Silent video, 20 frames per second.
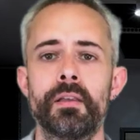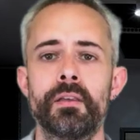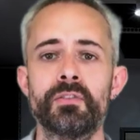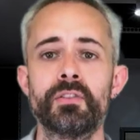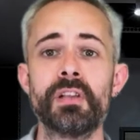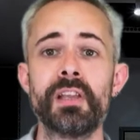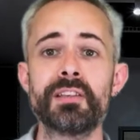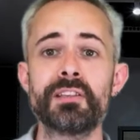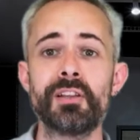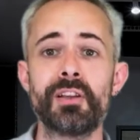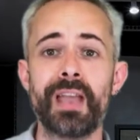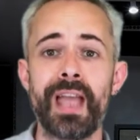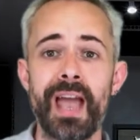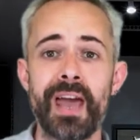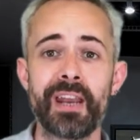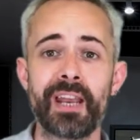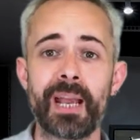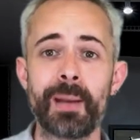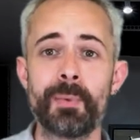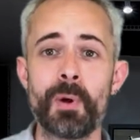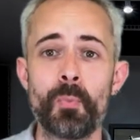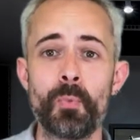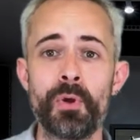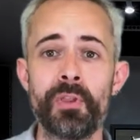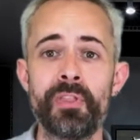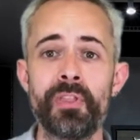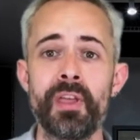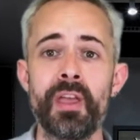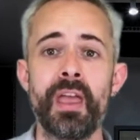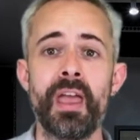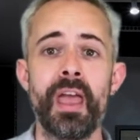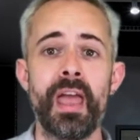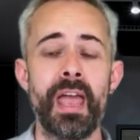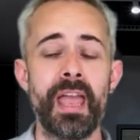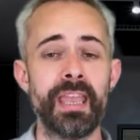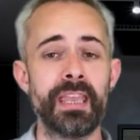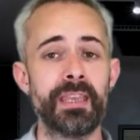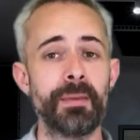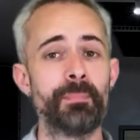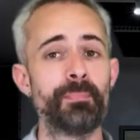So let's look at how to come up with
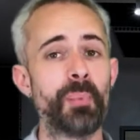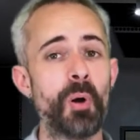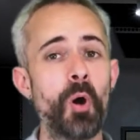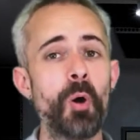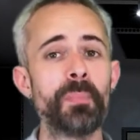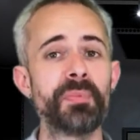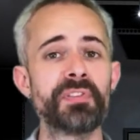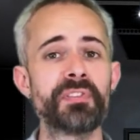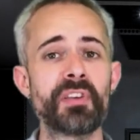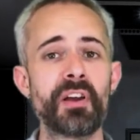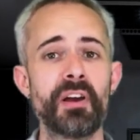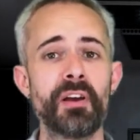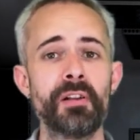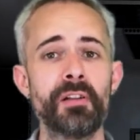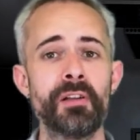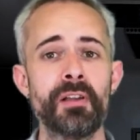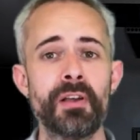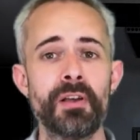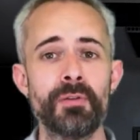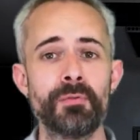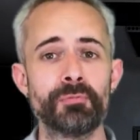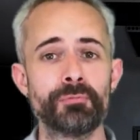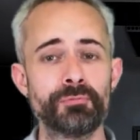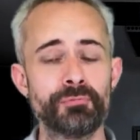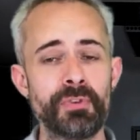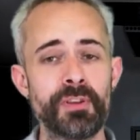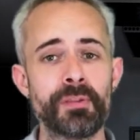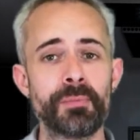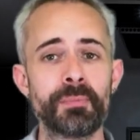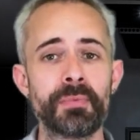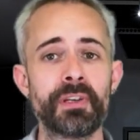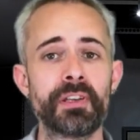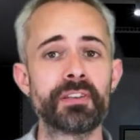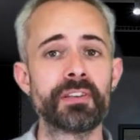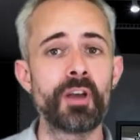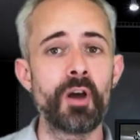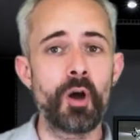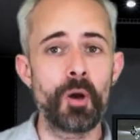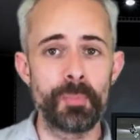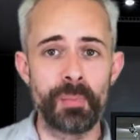a pop style rhythm
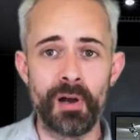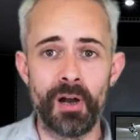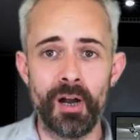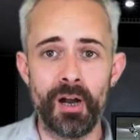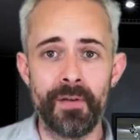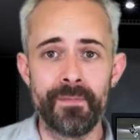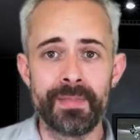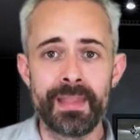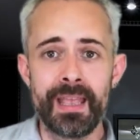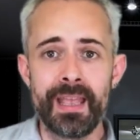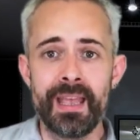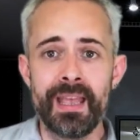guitar part.